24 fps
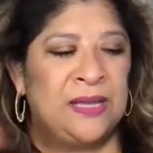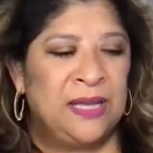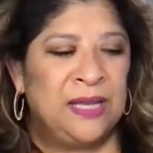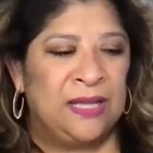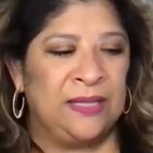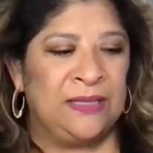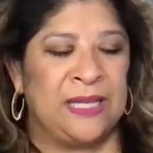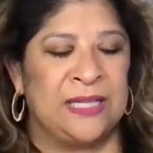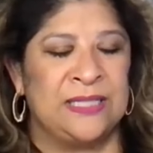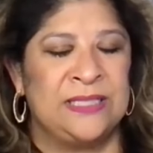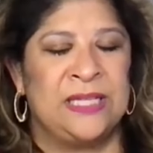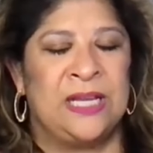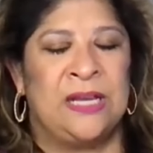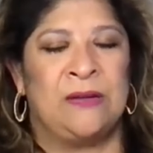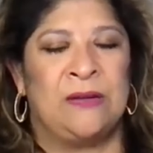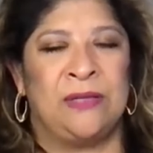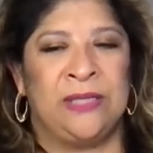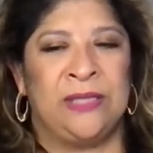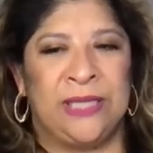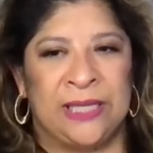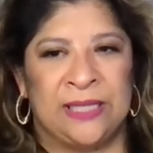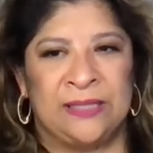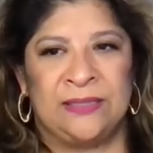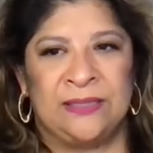And that's how
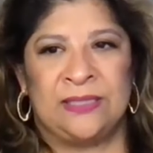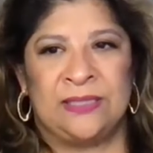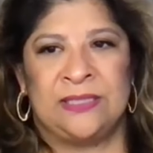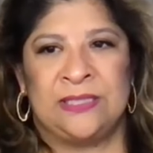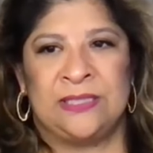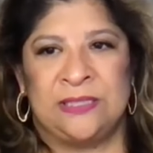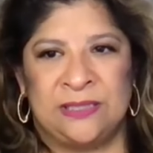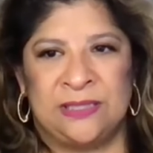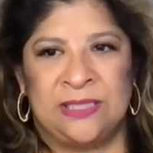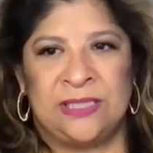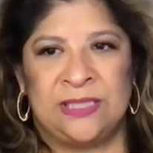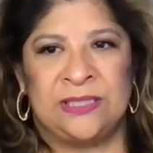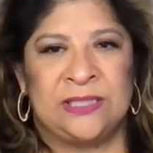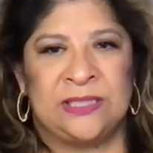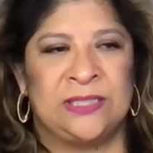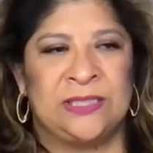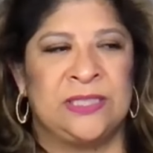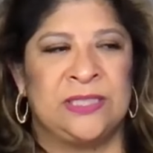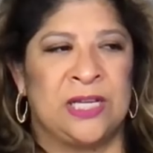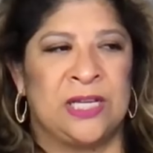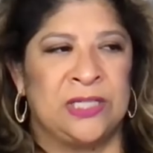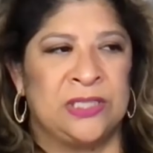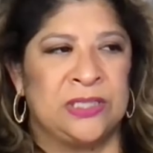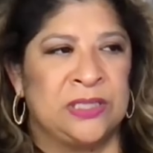we get these
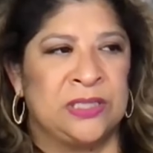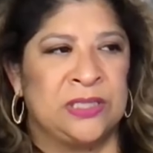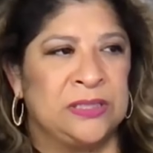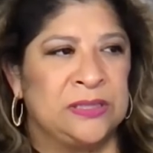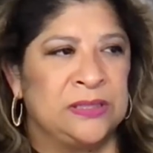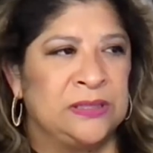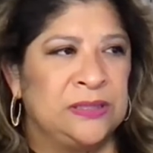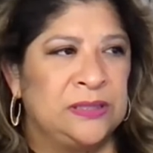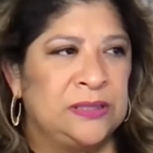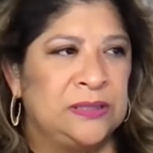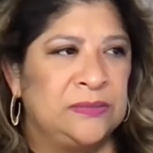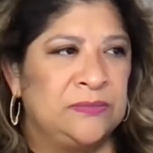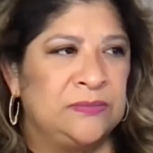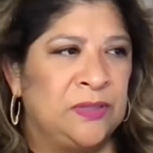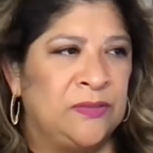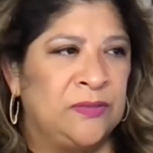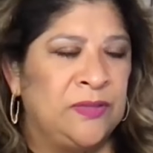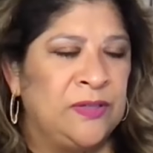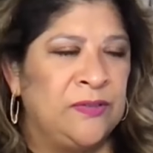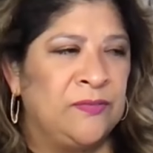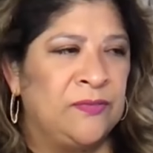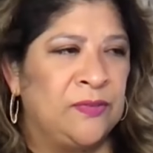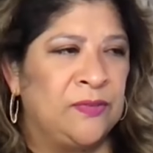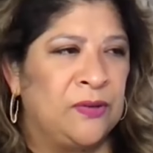discussions
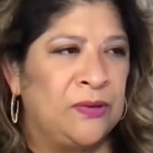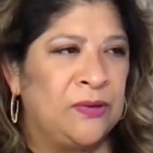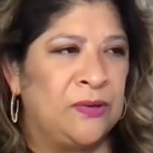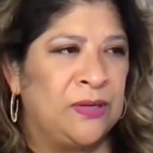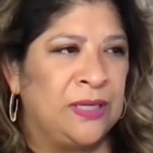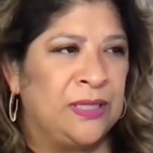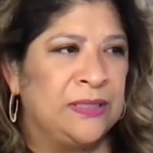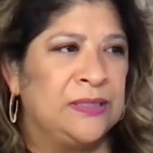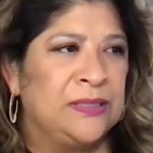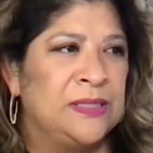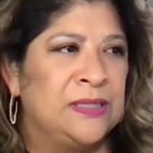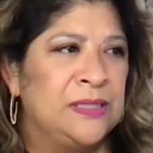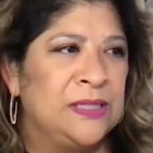moving forward.